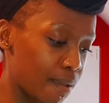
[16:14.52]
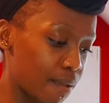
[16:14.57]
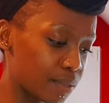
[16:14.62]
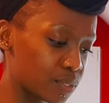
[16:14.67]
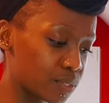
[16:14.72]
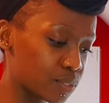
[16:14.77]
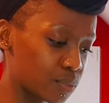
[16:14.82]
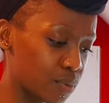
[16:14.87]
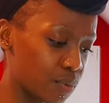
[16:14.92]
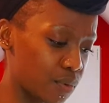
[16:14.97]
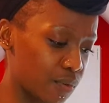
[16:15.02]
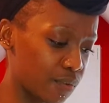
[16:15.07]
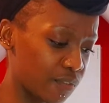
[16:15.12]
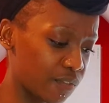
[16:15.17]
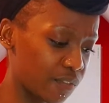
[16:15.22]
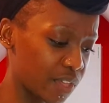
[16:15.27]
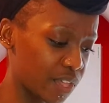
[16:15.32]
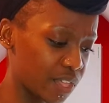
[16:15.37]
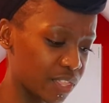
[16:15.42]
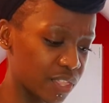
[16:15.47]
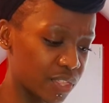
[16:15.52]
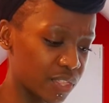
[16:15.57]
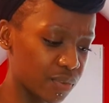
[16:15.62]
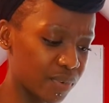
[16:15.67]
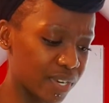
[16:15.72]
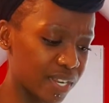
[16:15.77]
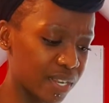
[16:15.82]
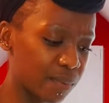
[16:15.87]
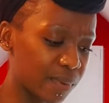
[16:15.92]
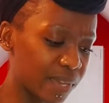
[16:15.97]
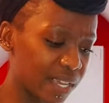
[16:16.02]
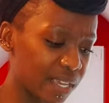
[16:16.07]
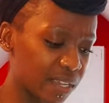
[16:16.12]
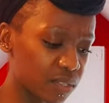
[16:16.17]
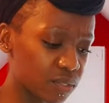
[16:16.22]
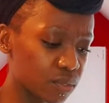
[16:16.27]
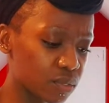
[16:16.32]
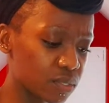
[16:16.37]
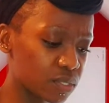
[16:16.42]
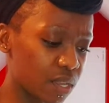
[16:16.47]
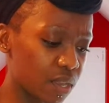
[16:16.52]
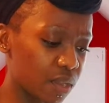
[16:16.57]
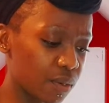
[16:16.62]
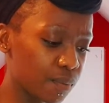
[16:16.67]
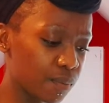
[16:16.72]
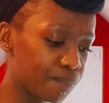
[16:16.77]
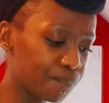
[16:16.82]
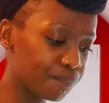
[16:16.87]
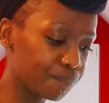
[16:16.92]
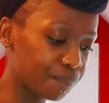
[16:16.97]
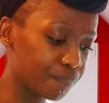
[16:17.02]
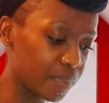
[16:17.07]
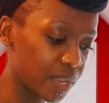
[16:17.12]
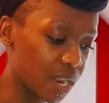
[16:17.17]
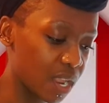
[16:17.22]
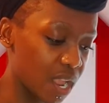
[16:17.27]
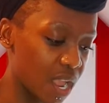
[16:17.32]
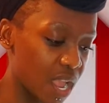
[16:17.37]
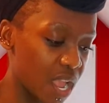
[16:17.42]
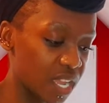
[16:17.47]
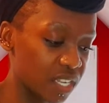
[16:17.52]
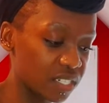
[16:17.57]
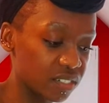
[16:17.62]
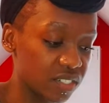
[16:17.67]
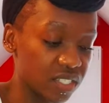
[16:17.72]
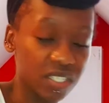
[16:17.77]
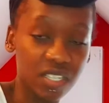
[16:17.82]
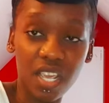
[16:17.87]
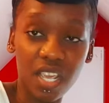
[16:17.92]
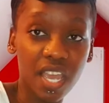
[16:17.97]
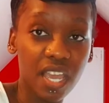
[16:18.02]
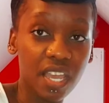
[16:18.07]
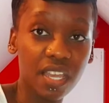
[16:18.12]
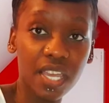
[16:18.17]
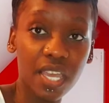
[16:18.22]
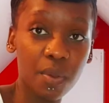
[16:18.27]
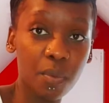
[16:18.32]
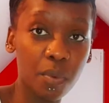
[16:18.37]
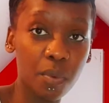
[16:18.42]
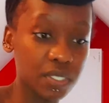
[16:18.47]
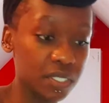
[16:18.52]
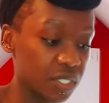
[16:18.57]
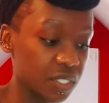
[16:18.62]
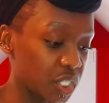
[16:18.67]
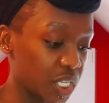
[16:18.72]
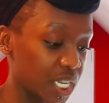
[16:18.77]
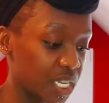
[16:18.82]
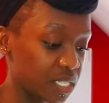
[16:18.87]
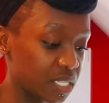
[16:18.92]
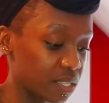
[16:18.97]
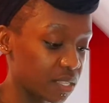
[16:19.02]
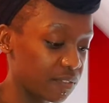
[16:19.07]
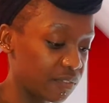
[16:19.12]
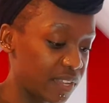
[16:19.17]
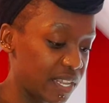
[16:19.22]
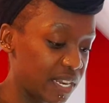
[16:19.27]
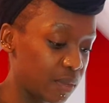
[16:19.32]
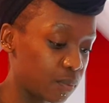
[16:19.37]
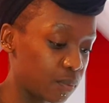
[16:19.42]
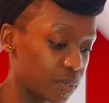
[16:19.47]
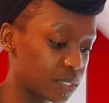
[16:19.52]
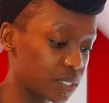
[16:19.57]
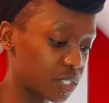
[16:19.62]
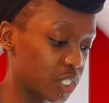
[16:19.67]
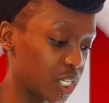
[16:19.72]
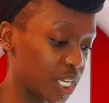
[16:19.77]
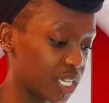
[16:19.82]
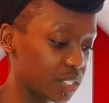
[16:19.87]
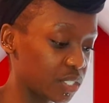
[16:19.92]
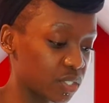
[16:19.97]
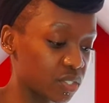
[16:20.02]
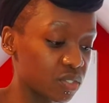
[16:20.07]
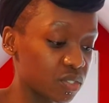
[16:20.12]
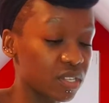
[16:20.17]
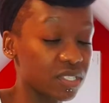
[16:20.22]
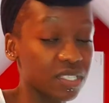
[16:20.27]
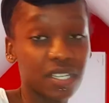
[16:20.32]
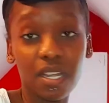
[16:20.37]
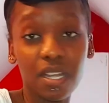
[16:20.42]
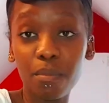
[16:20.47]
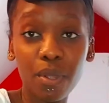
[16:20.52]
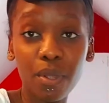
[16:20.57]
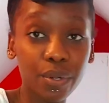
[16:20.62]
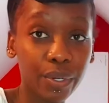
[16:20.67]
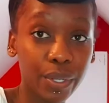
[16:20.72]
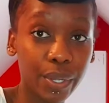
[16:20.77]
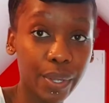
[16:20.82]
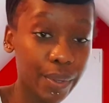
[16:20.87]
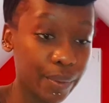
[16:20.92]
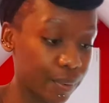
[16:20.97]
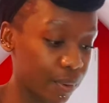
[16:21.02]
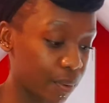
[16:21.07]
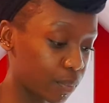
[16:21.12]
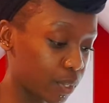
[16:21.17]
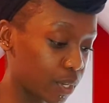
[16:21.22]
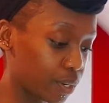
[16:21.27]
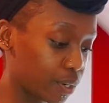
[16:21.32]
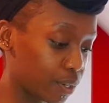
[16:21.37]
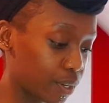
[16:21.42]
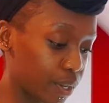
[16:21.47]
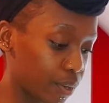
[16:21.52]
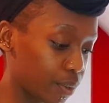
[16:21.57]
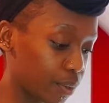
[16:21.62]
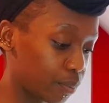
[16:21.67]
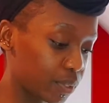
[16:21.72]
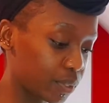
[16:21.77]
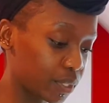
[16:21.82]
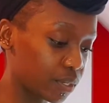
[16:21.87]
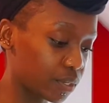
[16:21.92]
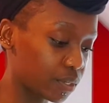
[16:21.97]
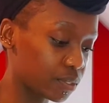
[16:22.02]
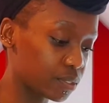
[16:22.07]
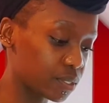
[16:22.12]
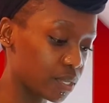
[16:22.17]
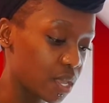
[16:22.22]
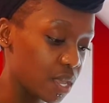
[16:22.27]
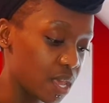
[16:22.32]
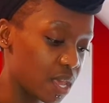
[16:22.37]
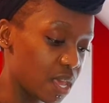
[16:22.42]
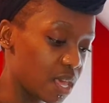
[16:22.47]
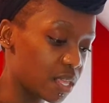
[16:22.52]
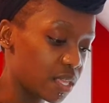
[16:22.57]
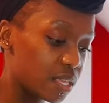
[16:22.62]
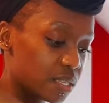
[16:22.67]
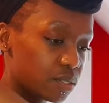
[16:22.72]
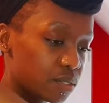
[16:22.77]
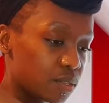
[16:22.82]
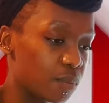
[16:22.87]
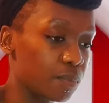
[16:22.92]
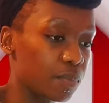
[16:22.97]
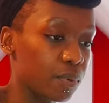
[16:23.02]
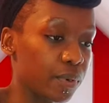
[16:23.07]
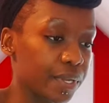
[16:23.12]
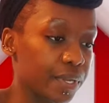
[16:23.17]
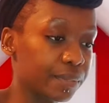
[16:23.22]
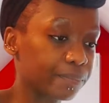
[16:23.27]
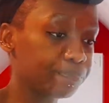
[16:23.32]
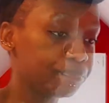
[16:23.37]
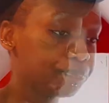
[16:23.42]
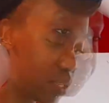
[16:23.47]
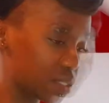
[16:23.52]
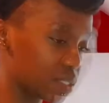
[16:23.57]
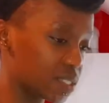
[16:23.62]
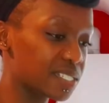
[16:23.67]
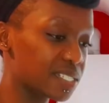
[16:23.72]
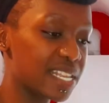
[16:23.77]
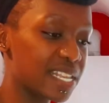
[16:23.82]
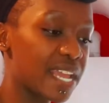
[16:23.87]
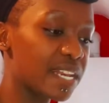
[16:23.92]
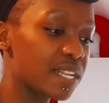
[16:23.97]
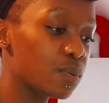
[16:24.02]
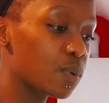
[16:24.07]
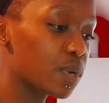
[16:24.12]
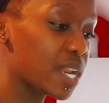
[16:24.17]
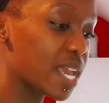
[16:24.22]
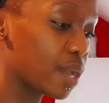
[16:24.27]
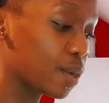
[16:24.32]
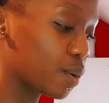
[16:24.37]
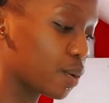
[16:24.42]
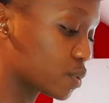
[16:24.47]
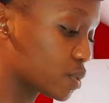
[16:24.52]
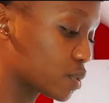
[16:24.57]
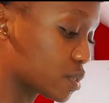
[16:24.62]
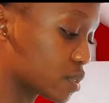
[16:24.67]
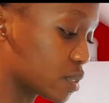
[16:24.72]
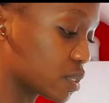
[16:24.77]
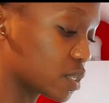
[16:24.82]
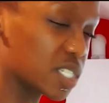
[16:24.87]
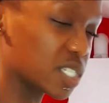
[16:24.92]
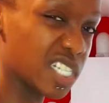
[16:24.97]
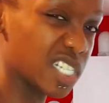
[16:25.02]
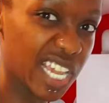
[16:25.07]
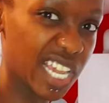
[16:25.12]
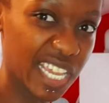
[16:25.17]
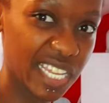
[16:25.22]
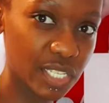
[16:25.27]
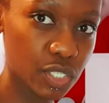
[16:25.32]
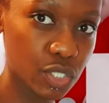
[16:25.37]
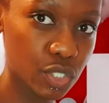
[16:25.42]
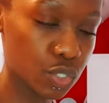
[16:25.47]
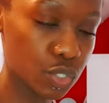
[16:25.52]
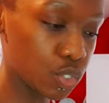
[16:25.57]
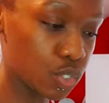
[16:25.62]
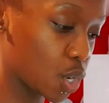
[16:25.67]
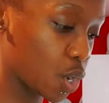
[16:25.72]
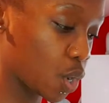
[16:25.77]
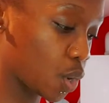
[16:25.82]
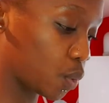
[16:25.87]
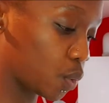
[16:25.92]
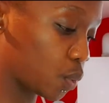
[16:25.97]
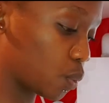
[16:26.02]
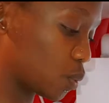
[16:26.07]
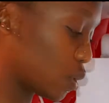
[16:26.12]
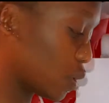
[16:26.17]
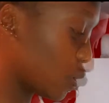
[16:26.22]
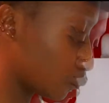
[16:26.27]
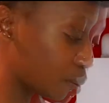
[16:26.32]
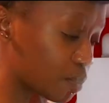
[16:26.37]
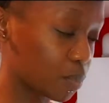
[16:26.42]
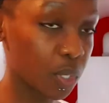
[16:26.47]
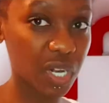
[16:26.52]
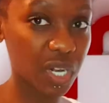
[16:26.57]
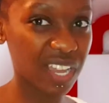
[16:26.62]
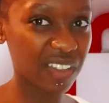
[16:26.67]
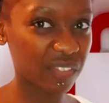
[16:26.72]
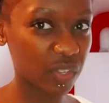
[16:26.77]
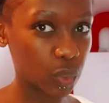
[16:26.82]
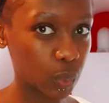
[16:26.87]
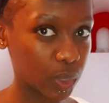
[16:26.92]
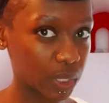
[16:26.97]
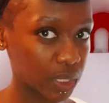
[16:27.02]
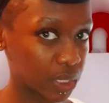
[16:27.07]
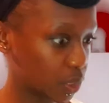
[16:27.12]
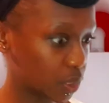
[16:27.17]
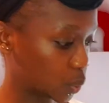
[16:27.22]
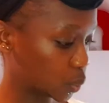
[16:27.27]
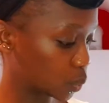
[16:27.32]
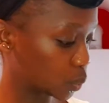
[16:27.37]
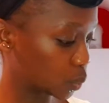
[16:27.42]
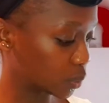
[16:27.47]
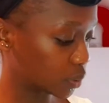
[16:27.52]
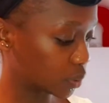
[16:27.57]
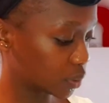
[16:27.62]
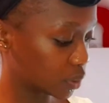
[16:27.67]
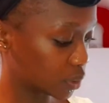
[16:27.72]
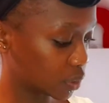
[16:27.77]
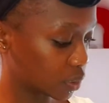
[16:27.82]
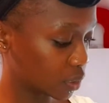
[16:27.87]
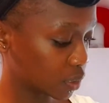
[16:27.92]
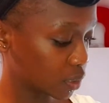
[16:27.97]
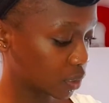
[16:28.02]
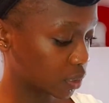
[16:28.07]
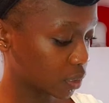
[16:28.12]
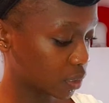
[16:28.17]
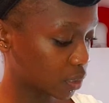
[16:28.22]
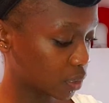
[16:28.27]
sort of 3 weeks or so, and yeah, it wasn't changing, the feeling wasn't changing. So I was like, I'm gonna go because there's no point. Does anyone else taste dough? Yeah, I'm gonna have a quick look.